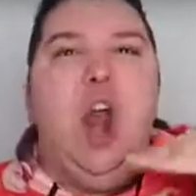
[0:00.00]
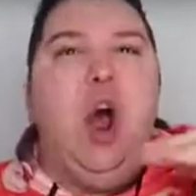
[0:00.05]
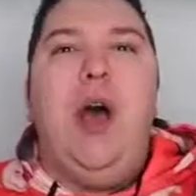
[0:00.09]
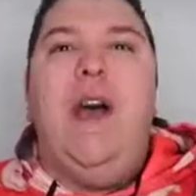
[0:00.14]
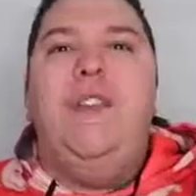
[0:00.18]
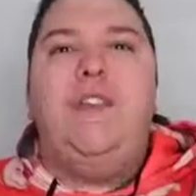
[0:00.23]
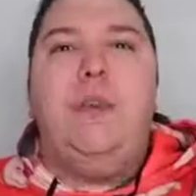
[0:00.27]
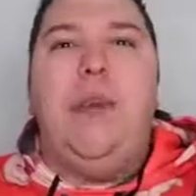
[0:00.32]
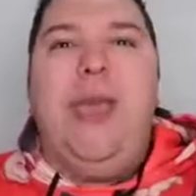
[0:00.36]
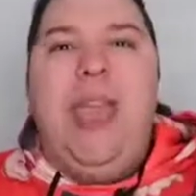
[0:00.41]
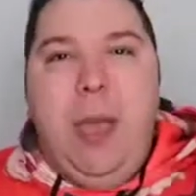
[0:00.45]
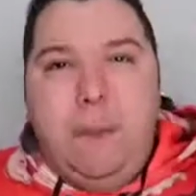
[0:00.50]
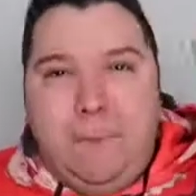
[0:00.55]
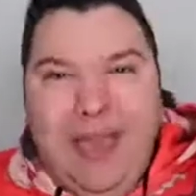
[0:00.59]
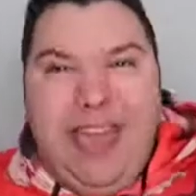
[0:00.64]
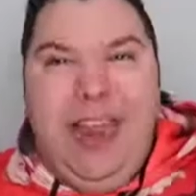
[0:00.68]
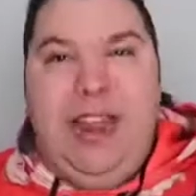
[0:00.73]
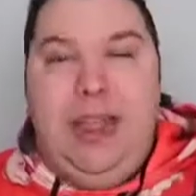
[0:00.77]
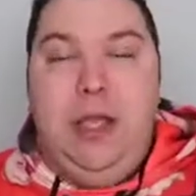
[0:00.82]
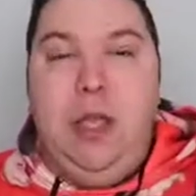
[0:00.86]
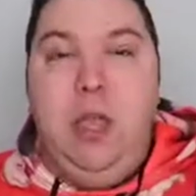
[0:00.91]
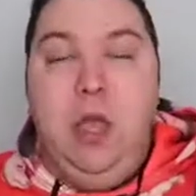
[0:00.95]
don't have to pay a
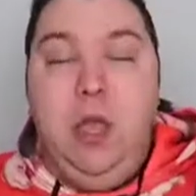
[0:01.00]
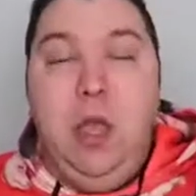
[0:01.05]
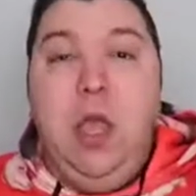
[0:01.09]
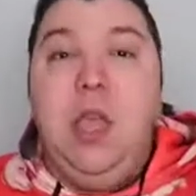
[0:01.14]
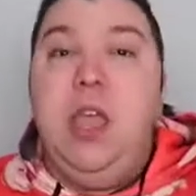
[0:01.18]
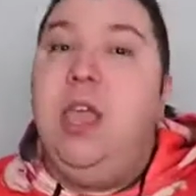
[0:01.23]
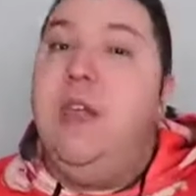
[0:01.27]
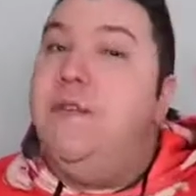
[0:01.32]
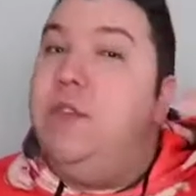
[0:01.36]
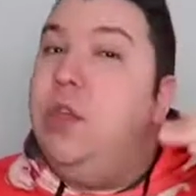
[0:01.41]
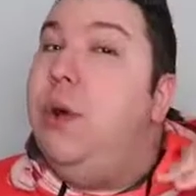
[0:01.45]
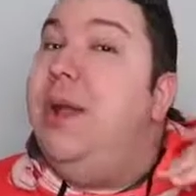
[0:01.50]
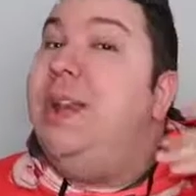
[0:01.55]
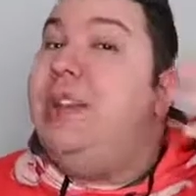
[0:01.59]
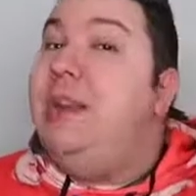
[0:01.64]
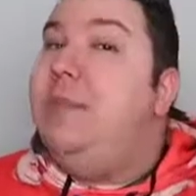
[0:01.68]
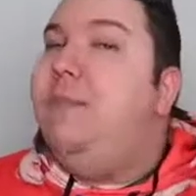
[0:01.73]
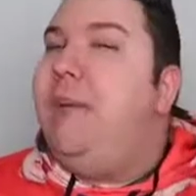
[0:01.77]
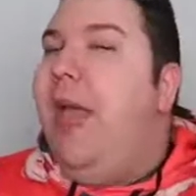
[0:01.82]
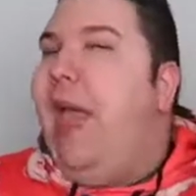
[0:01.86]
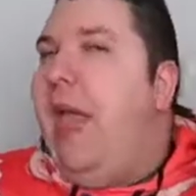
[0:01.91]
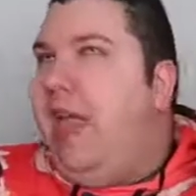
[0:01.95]
penny, even though I
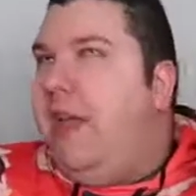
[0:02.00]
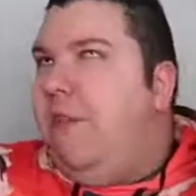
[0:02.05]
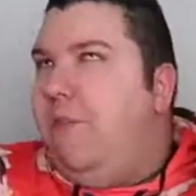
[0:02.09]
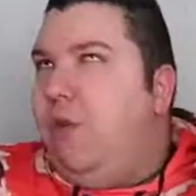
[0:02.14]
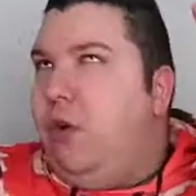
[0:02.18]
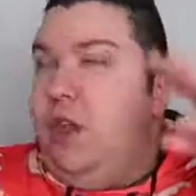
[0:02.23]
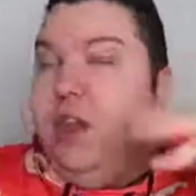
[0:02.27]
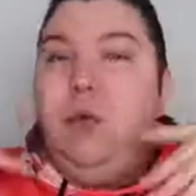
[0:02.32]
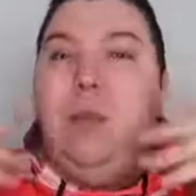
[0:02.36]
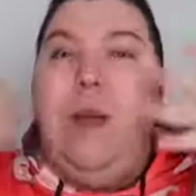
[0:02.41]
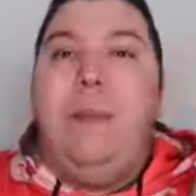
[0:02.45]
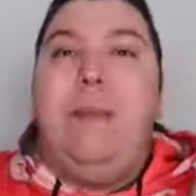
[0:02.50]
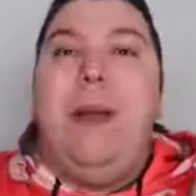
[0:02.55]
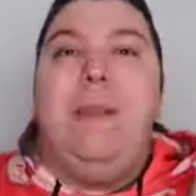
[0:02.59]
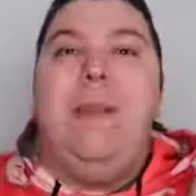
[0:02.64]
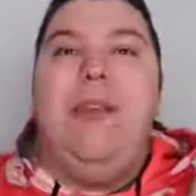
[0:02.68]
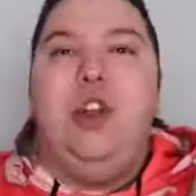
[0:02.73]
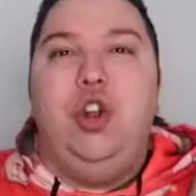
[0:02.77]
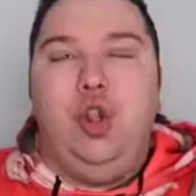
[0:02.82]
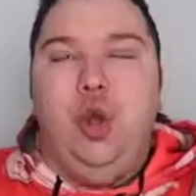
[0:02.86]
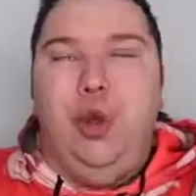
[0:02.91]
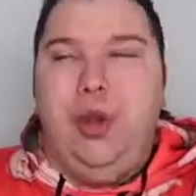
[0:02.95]
did pay for it in a way by
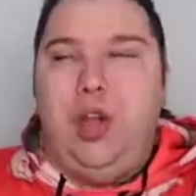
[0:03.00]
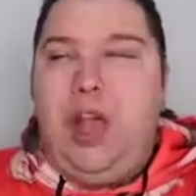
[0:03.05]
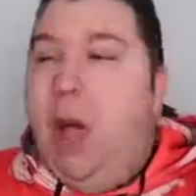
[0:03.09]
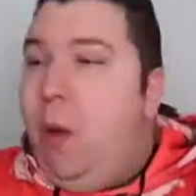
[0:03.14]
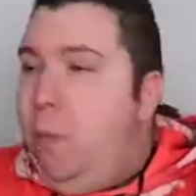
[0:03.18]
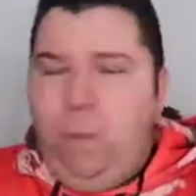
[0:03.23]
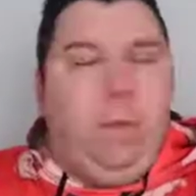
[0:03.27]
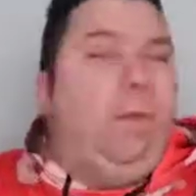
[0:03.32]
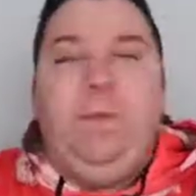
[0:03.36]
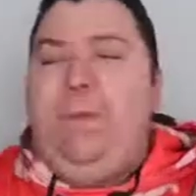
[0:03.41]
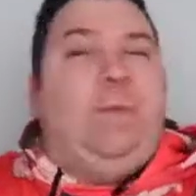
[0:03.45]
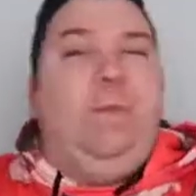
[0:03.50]
being a loyal cup.